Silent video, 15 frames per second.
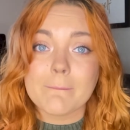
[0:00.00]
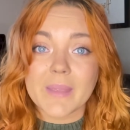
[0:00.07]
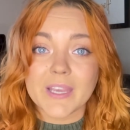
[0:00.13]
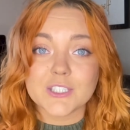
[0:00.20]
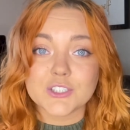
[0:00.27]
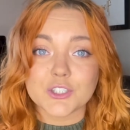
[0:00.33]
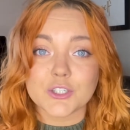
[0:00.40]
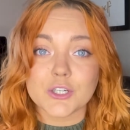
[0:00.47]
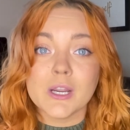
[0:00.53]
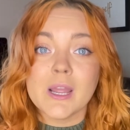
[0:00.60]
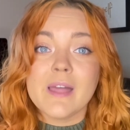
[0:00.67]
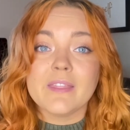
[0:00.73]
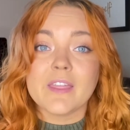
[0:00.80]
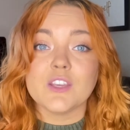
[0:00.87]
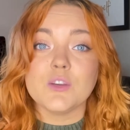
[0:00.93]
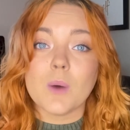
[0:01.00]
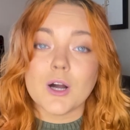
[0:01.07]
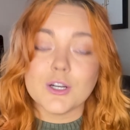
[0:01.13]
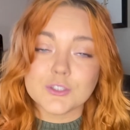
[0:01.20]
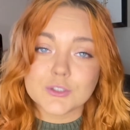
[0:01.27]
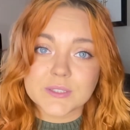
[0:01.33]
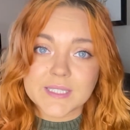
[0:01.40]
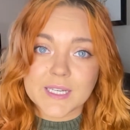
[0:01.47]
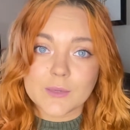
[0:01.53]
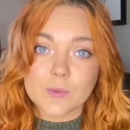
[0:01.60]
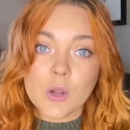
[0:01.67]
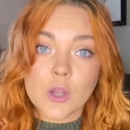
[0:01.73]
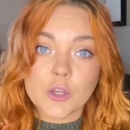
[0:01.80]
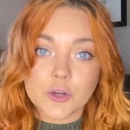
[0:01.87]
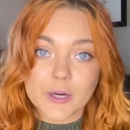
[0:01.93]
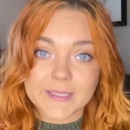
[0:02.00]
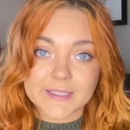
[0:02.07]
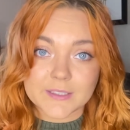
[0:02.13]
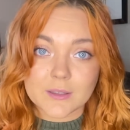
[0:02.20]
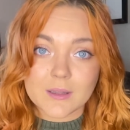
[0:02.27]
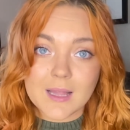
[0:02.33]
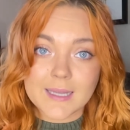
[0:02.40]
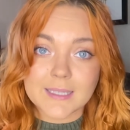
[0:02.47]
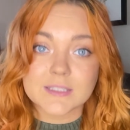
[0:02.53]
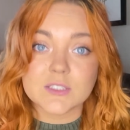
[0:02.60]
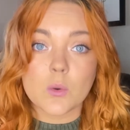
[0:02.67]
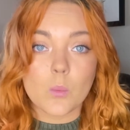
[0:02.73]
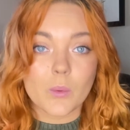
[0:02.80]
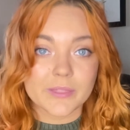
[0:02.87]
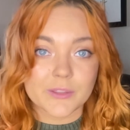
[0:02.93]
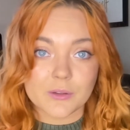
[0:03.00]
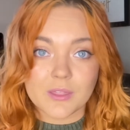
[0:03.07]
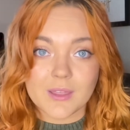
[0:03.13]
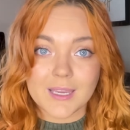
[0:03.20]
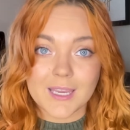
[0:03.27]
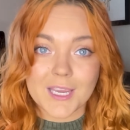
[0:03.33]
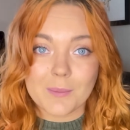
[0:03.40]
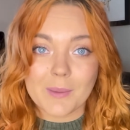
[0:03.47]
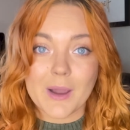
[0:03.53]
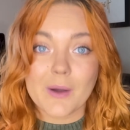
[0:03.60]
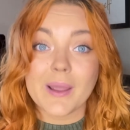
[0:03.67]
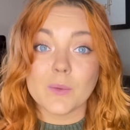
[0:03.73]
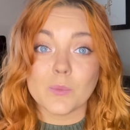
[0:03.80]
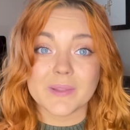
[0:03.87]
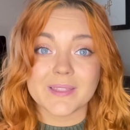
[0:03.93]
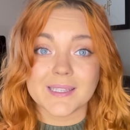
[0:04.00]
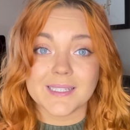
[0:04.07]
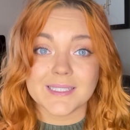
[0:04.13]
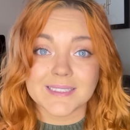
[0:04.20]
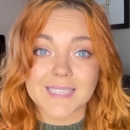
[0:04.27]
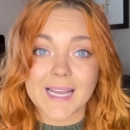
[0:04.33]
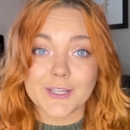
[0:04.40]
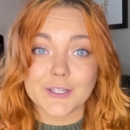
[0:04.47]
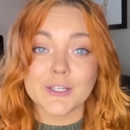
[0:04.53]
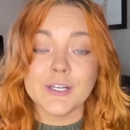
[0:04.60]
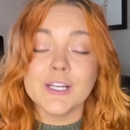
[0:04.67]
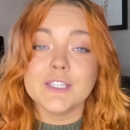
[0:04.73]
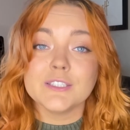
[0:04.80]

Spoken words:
Make sure that you understand your ideal clients, what they're thinking about, and what they desire,